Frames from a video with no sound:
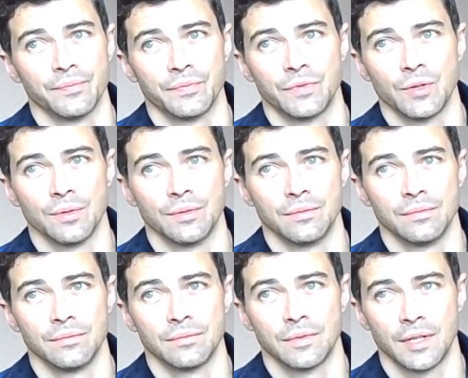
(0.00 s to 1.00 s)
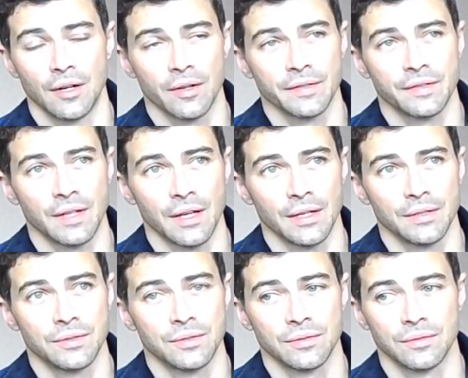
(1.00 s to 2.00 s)
dude, get on
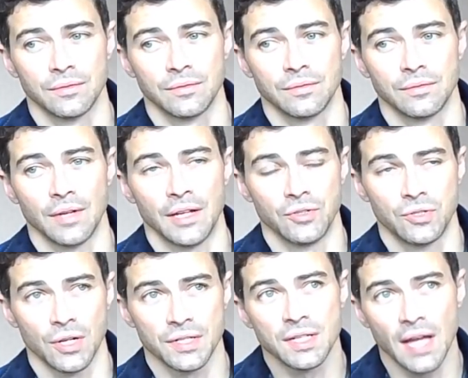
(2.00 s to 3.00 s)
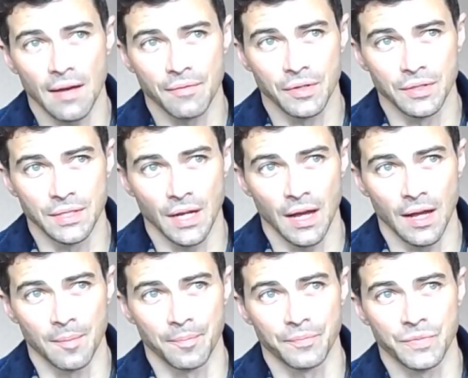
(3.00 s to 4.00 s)
stage and just have a good
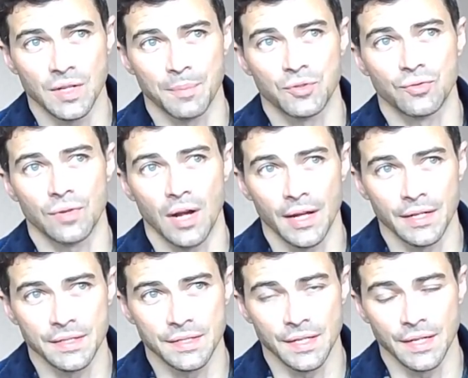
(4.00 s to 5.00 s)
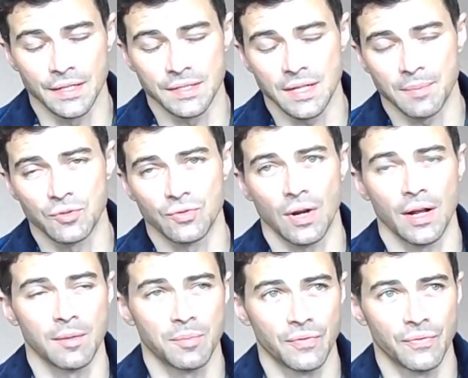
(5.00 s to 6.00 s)
time. Stop trying to sing, stop trying
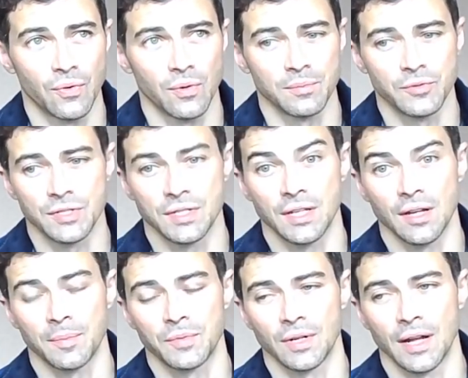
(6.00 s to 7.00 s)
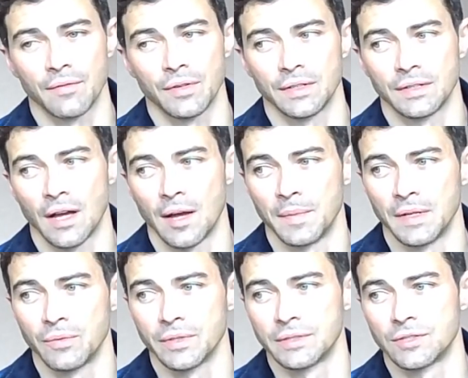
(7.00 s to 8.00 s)
to perform, just get up there and have a good time. And he
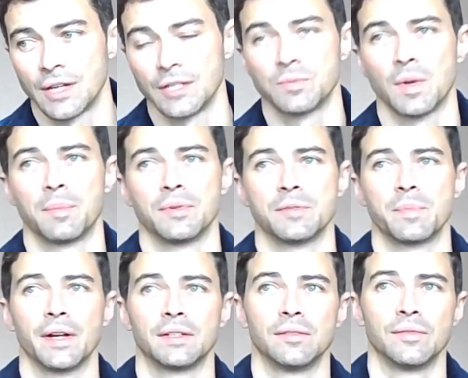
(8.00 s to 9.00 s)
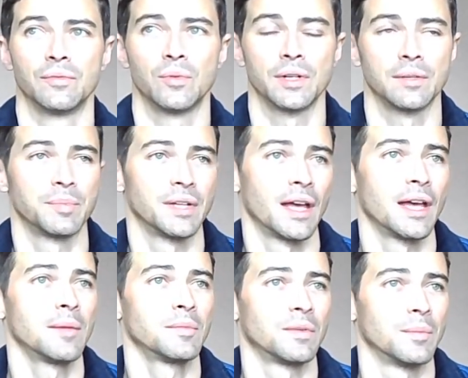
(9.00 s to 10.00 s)
really changed my perspective of what it
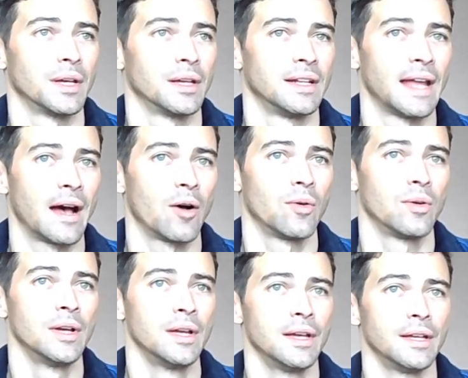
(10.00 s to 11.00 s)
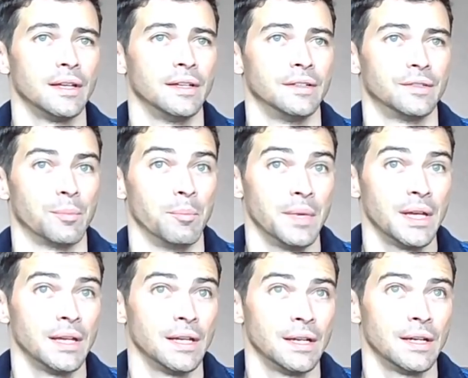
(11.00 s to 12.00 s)
became to me. And now is
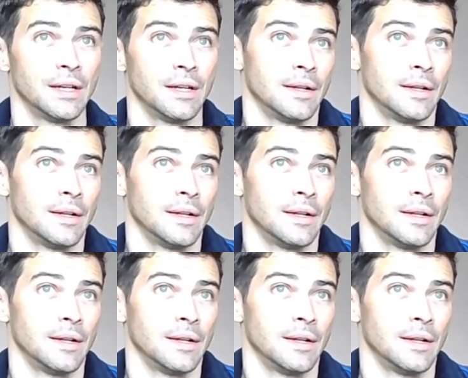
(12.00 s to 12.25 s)
me